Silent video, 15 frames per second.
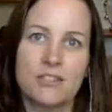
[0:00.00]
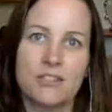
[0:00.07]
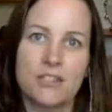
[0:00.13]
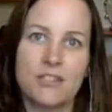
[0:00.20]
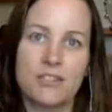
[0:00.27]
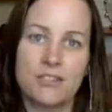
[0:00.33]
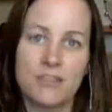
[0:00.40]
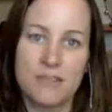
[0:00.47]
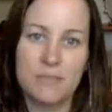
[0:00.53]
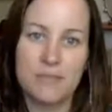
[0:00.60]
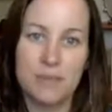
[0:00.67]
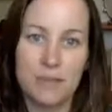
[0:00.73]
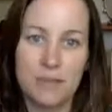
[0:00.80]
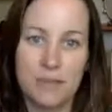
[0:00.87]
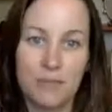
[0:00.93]
just keeps
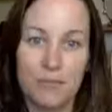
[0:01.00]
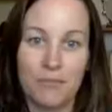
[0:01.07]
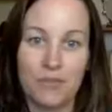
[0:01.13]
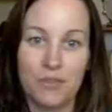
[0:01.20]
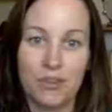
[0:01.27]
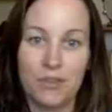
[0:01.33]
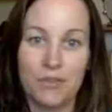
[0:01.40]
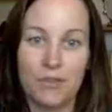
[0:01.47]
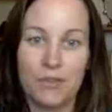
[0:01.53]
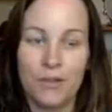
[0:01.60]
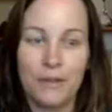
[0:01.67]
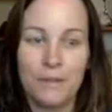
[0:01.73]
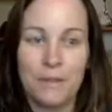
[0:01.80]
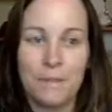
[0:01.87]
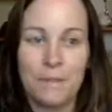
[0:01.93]
coming up for you,
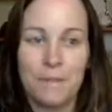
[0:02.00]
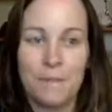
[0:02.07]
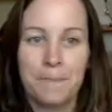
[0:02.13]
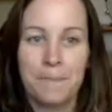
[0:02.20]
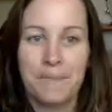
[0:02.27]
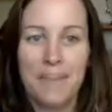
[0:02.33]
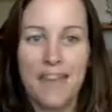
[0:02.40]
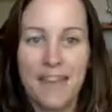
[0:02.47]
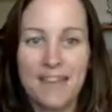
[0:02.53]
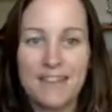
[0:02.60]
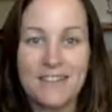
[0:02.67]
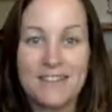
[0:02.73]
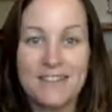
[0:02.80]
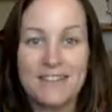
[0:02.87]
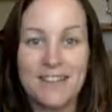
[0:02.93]
that
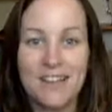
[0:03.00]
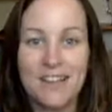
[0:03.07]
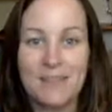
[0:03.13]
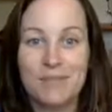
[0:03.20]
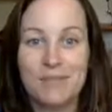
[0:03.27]
is the time